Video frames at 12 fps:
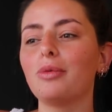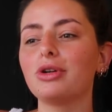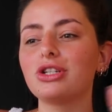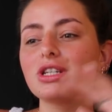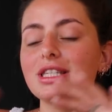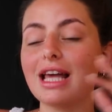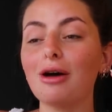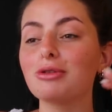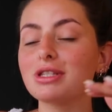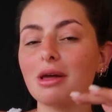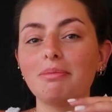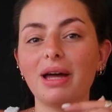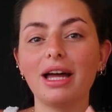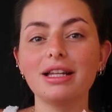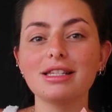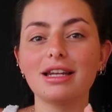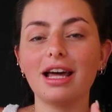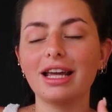We just sat on
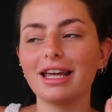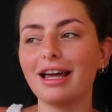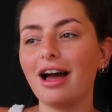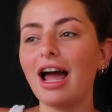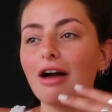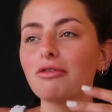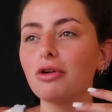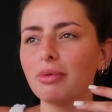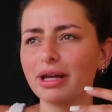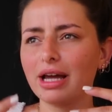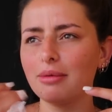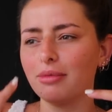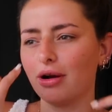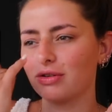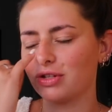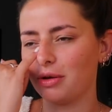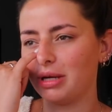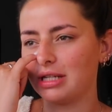sunbeds and like, I have got my camera out
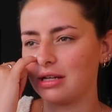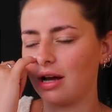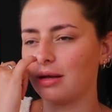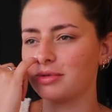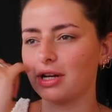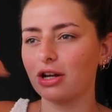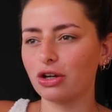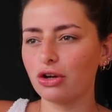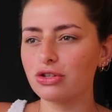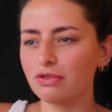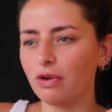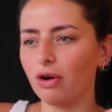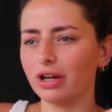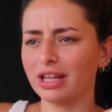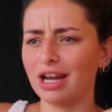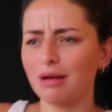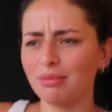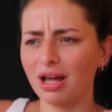so many times and I go to vlog and
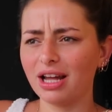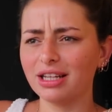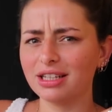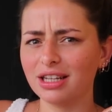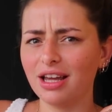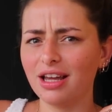then I'm like,